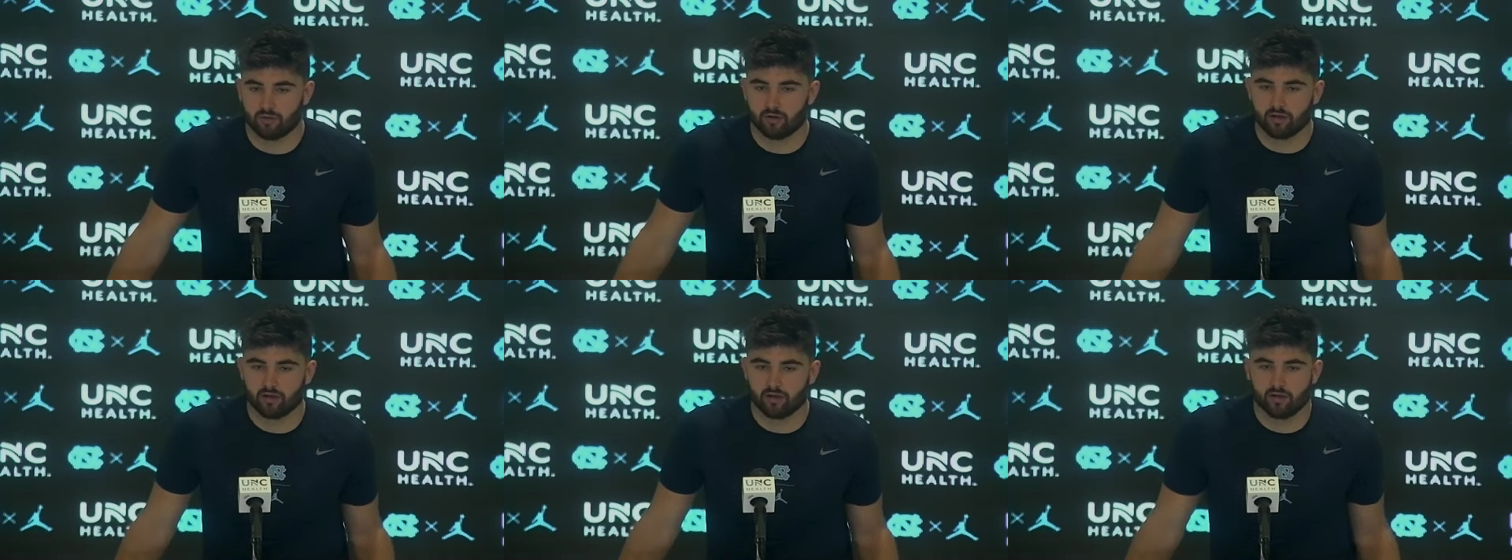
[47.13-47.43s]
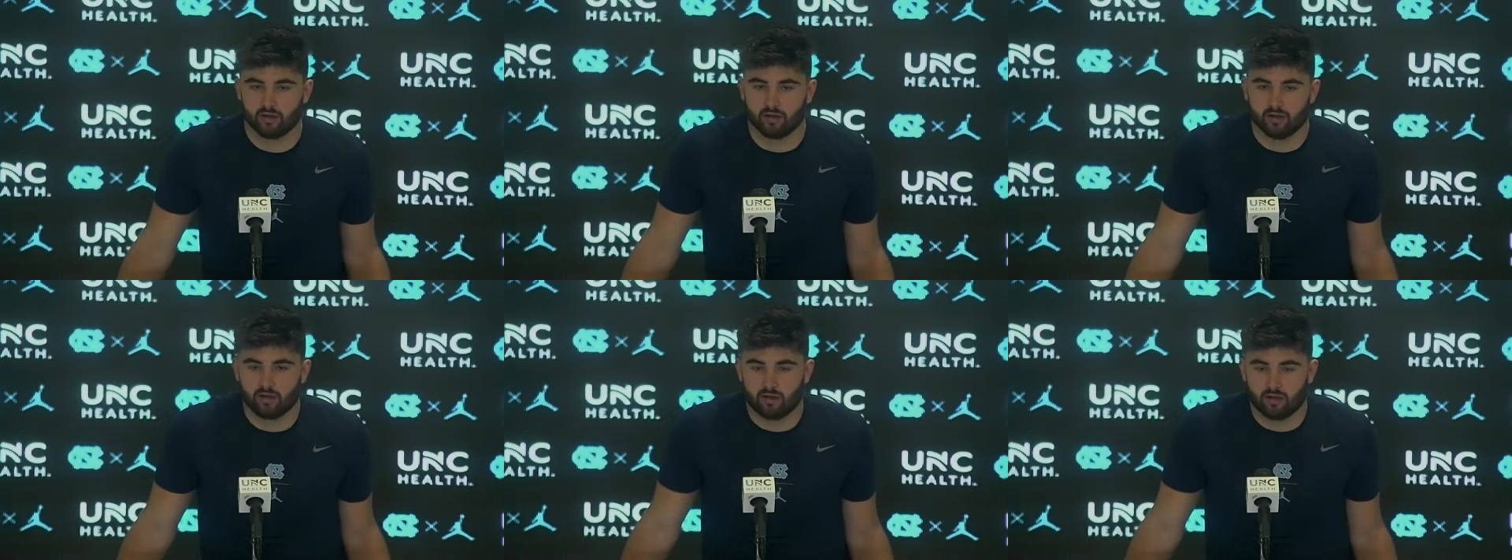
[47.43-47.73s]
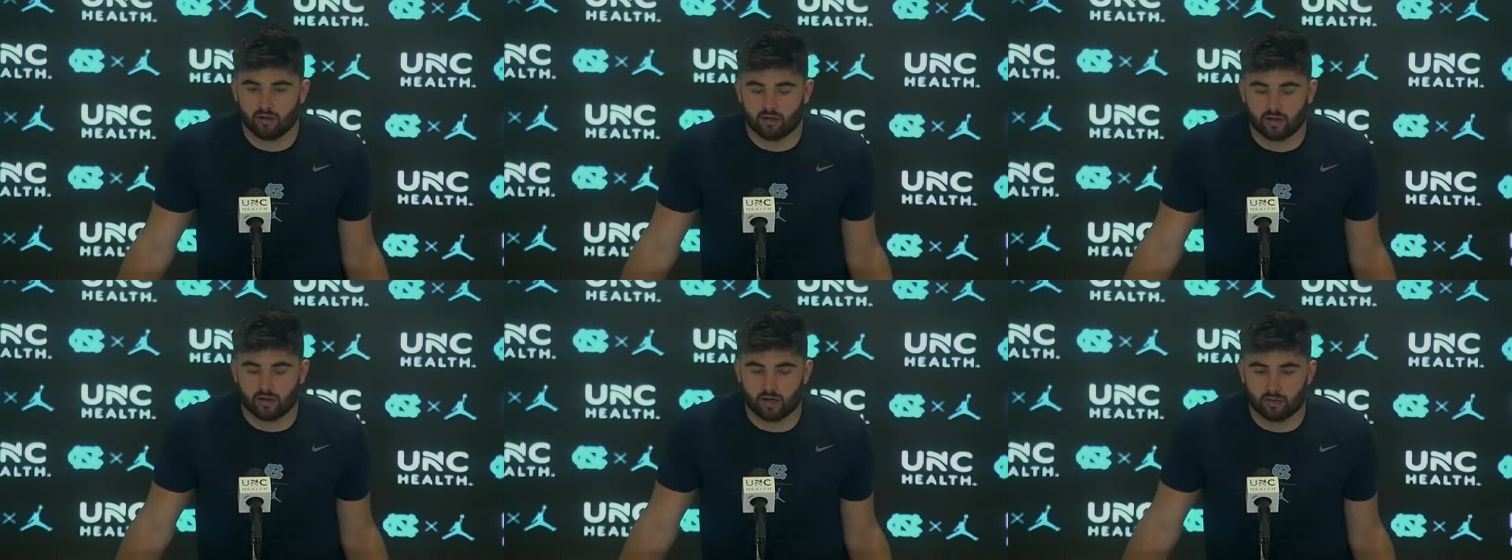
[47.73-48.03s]
But,
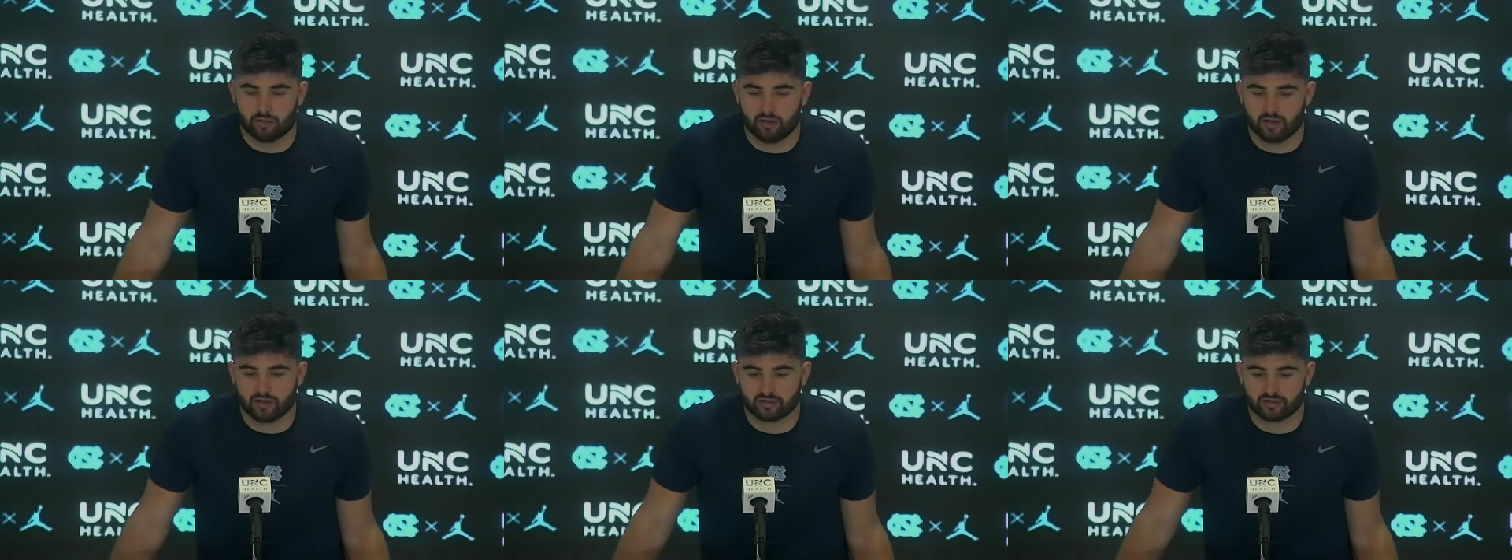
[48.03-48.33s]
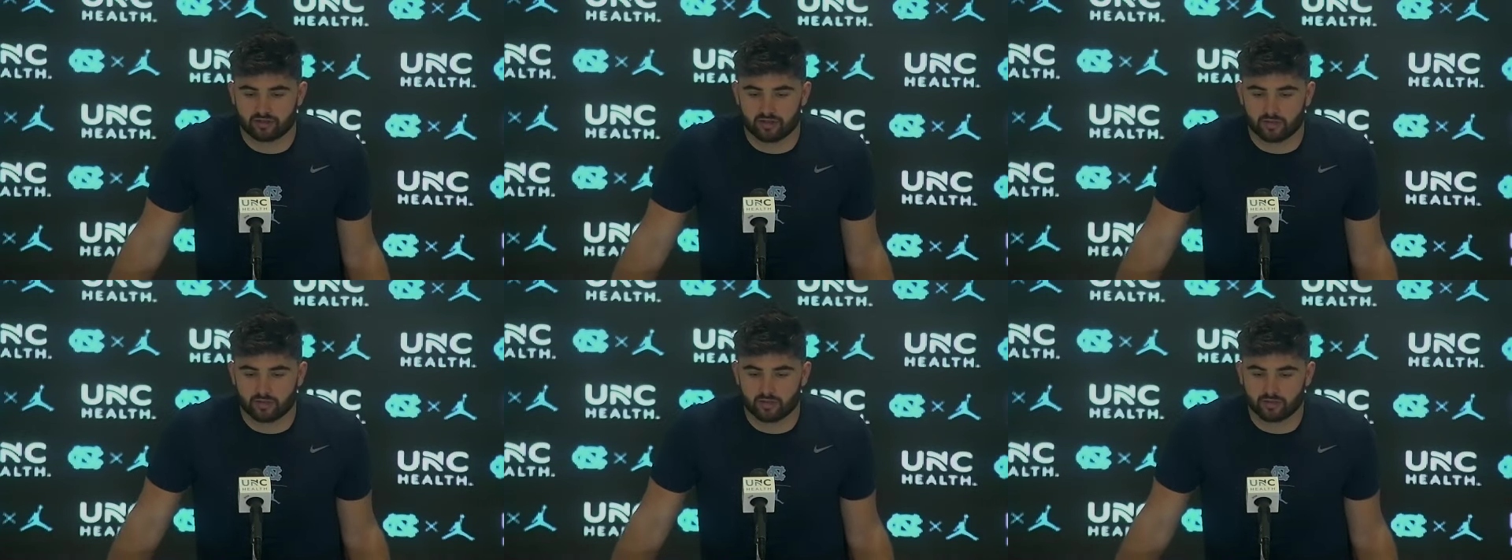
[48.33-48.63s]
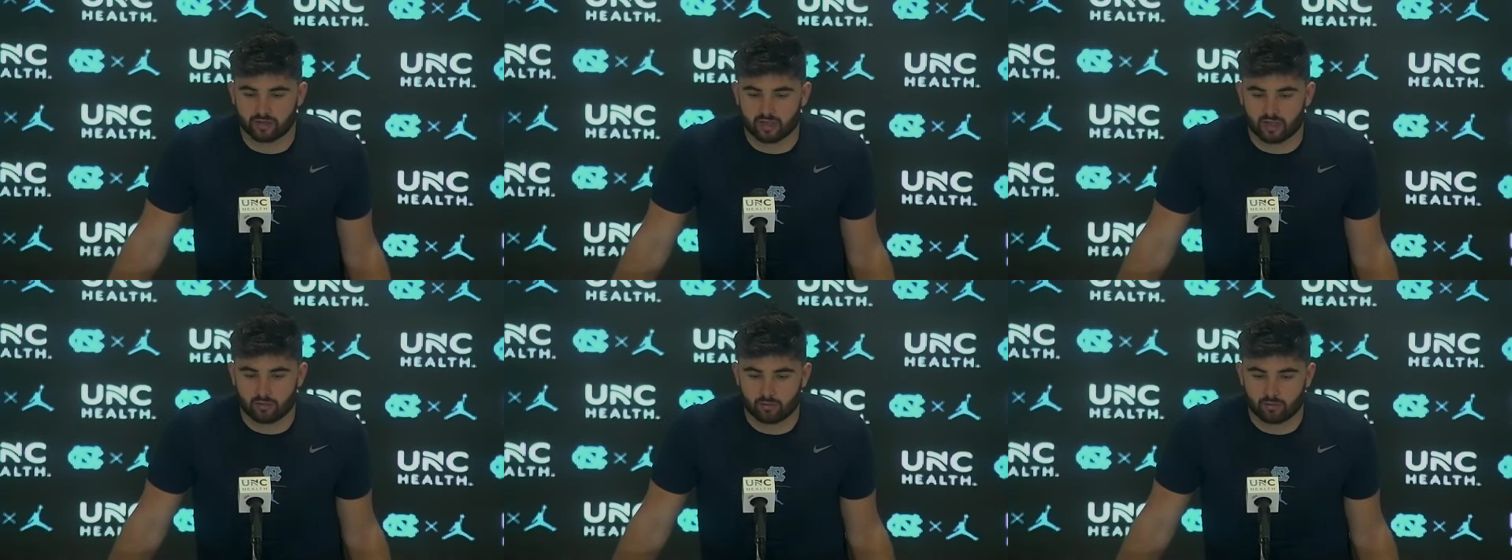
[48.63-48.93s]
no, I mean, they just did a
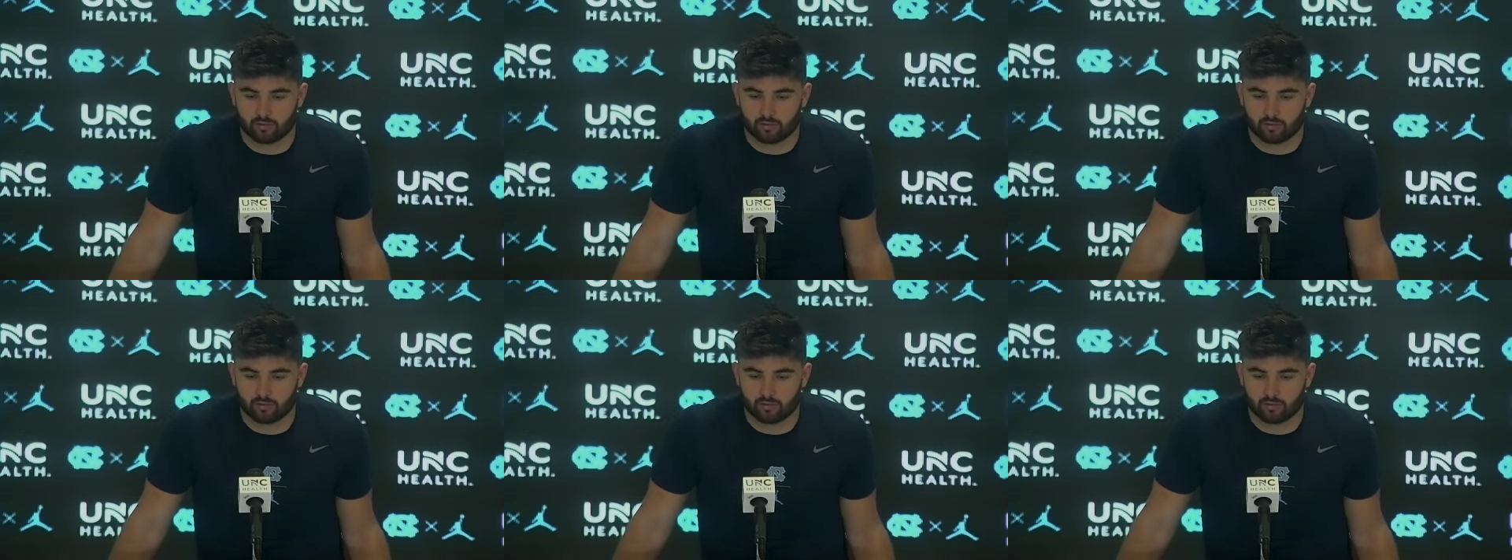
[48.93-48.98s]
good job